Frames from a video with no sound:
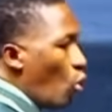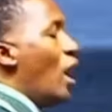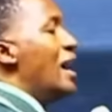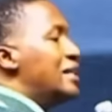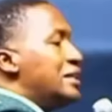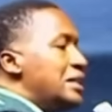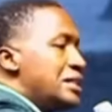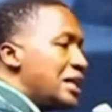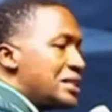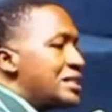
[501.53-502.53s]
Why did
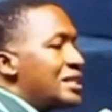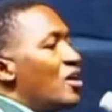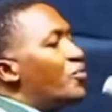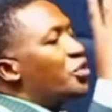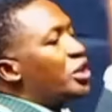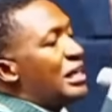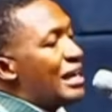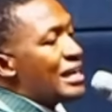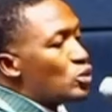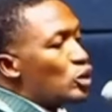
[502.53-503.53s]
Jesus stay for 3
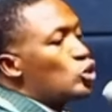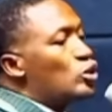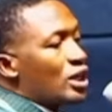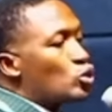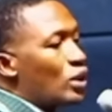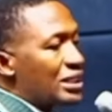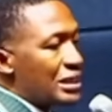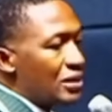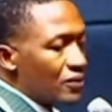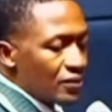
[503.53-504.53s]
years with Judas, who was
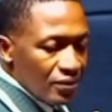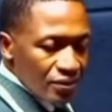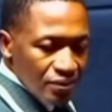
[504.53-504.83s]
a thief?